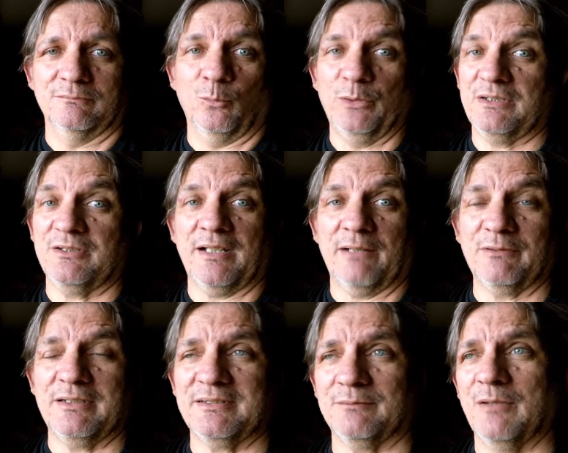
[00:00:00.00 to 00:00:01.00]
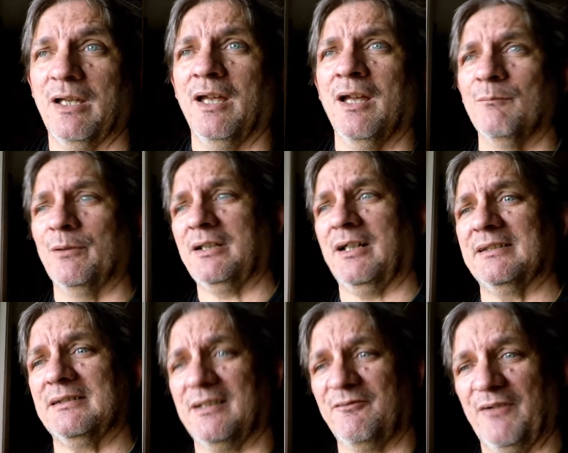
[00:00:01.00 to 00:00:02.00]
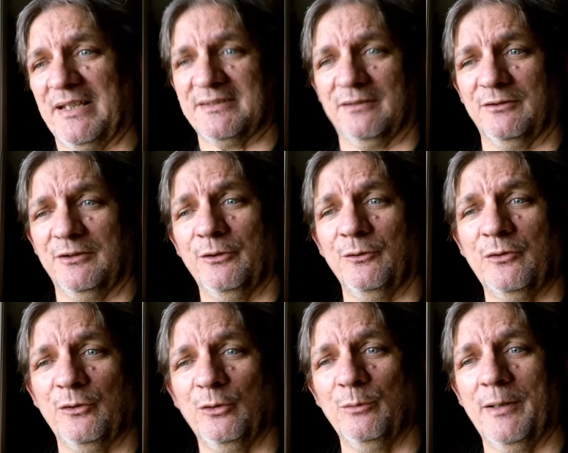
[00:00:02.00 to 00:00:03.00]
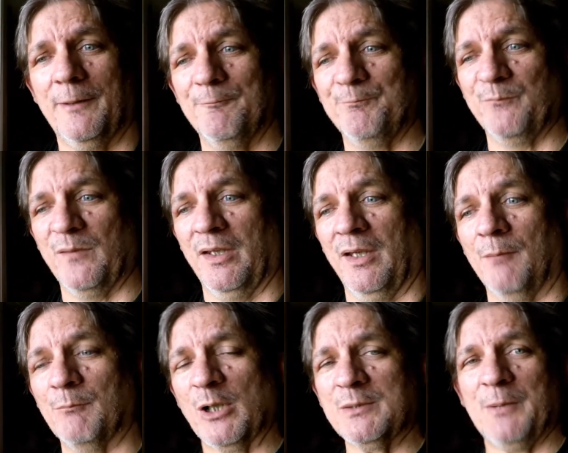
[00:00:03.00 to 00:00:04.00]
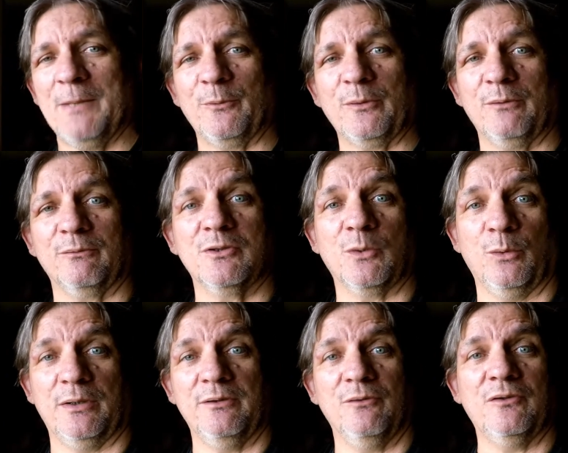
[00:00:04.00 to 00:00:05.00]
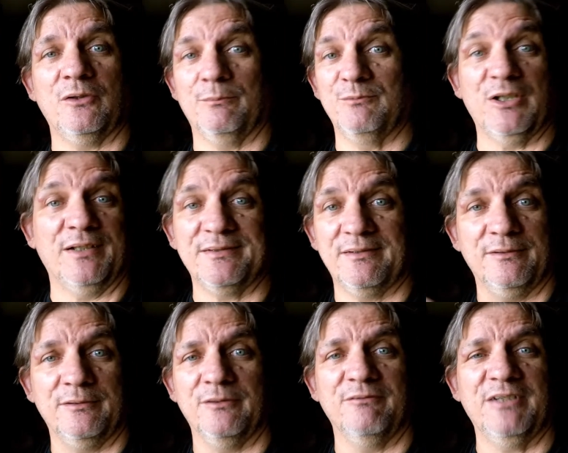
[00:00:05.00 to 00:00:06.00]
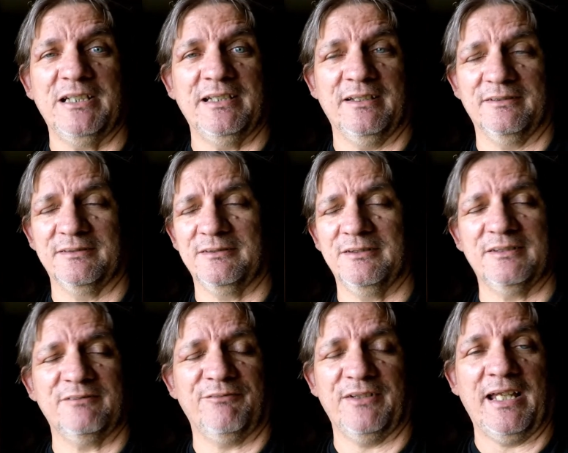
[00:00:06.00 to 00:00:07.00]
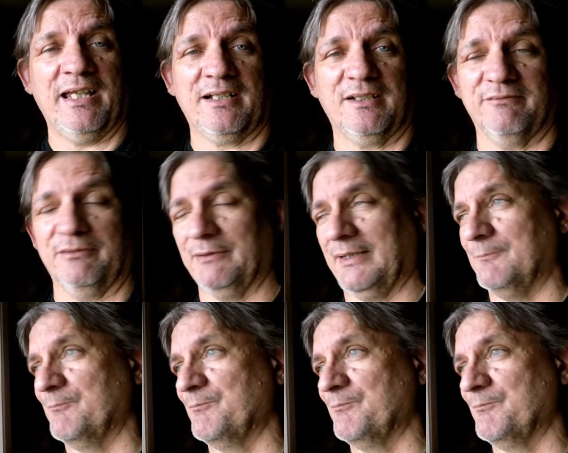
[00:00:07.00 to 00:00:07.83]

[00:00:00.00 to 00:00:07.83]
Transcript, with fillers: When should I release them? Because let's face it, YouTube, most people don't join YouTube just to do videos, just for the heck of it, right?